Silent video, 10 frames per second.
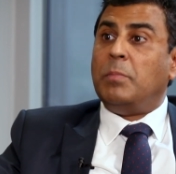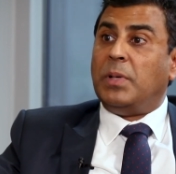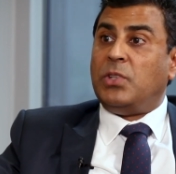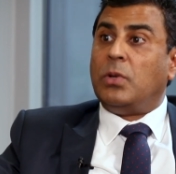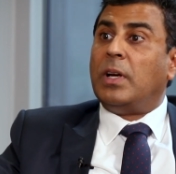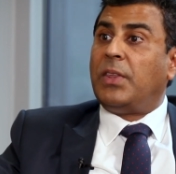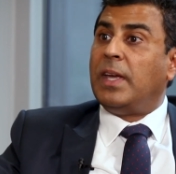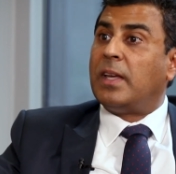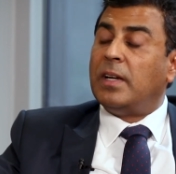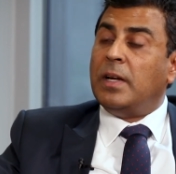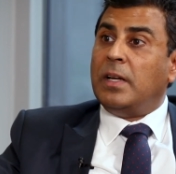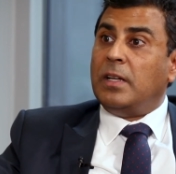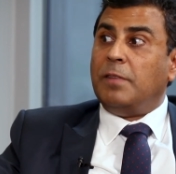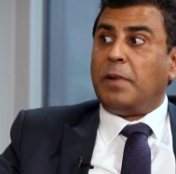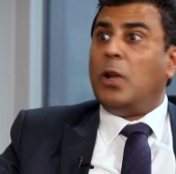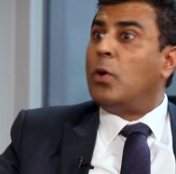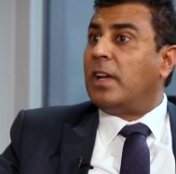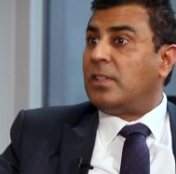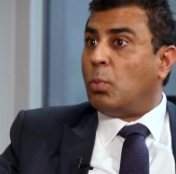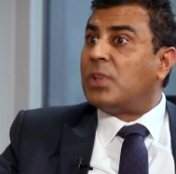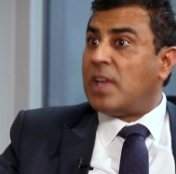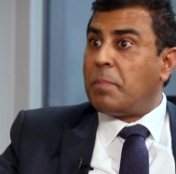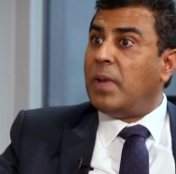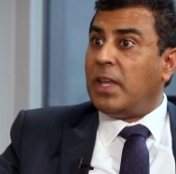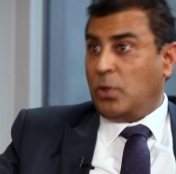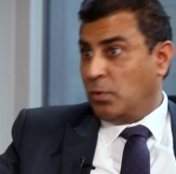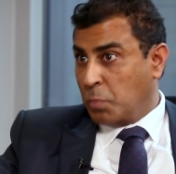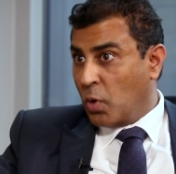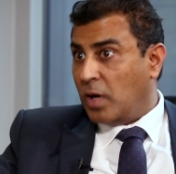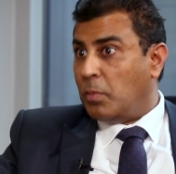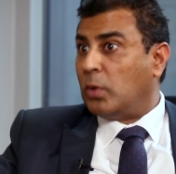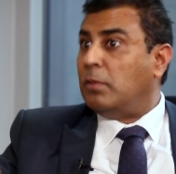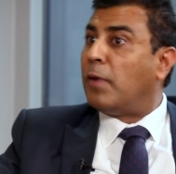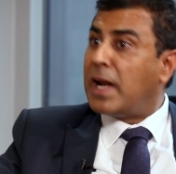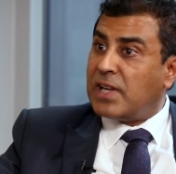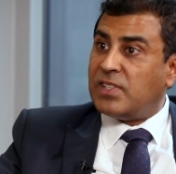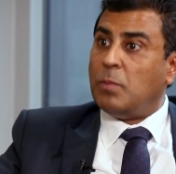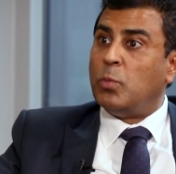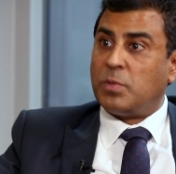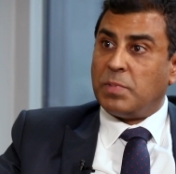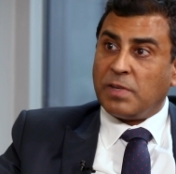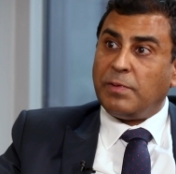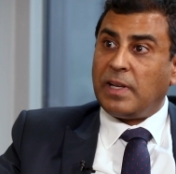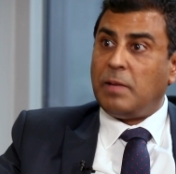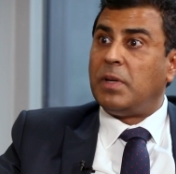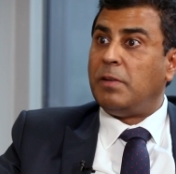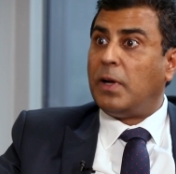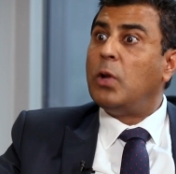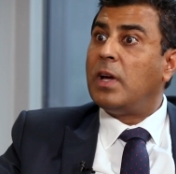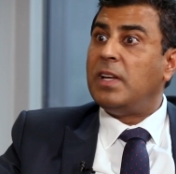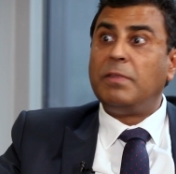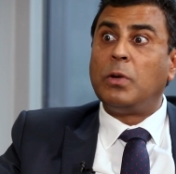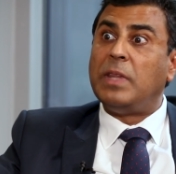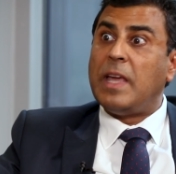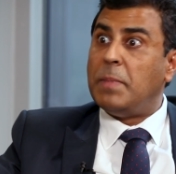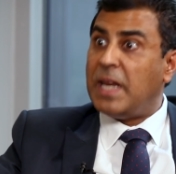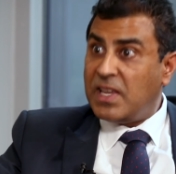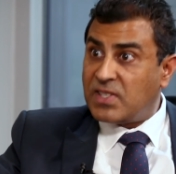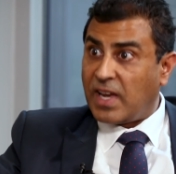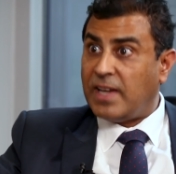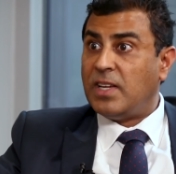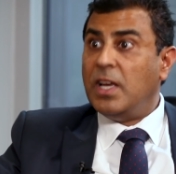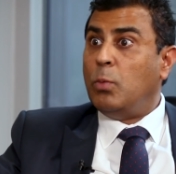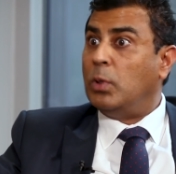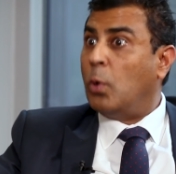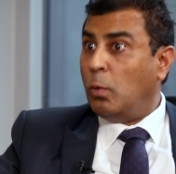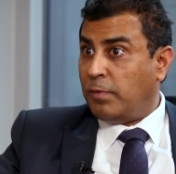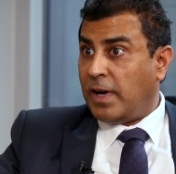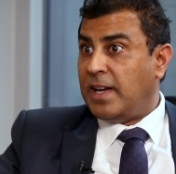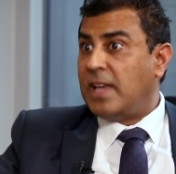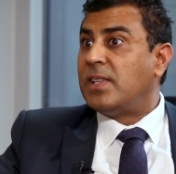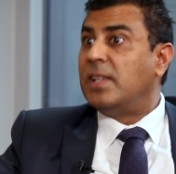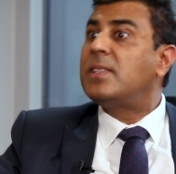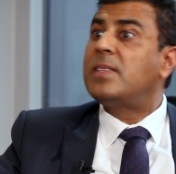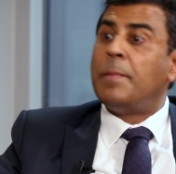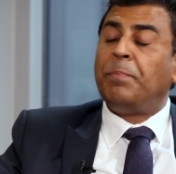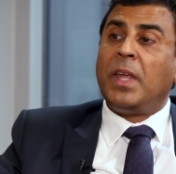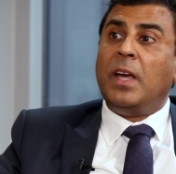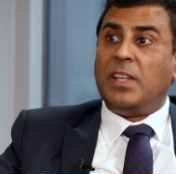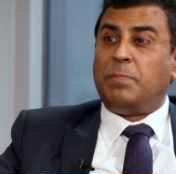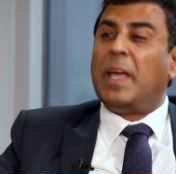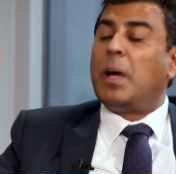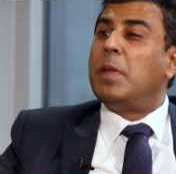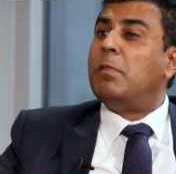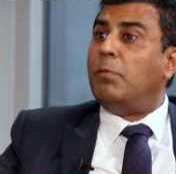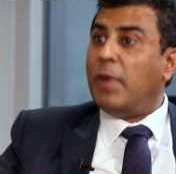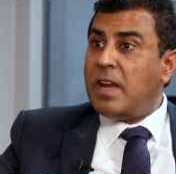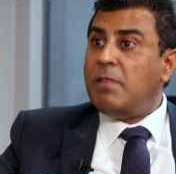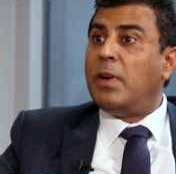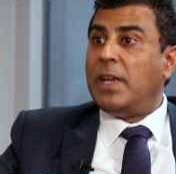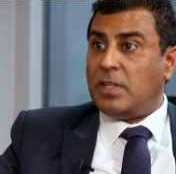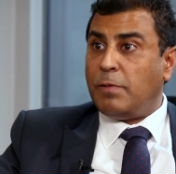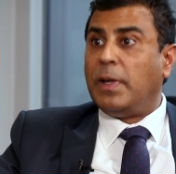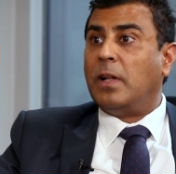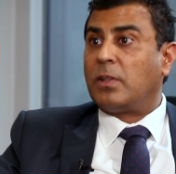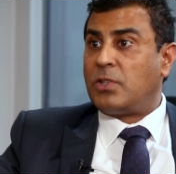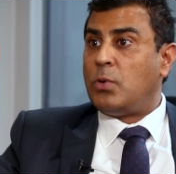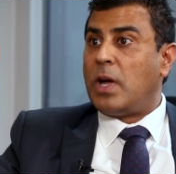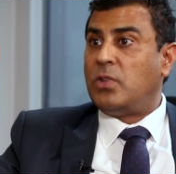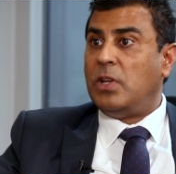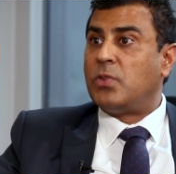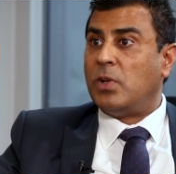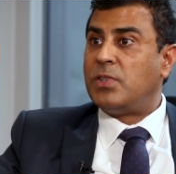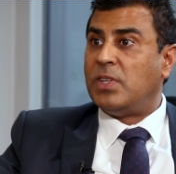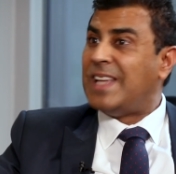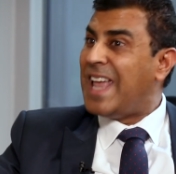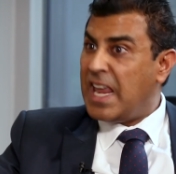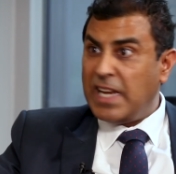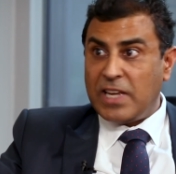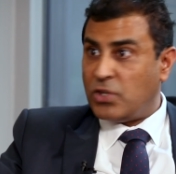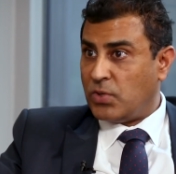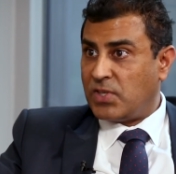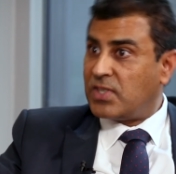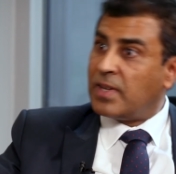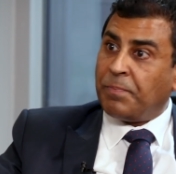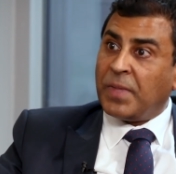But I think if I look at what's happening, you've spoken about the financing more specifically, but if I look at even on the M&A side with coal-fired assets, it's becoming very, very difficult to actually solicit any interest.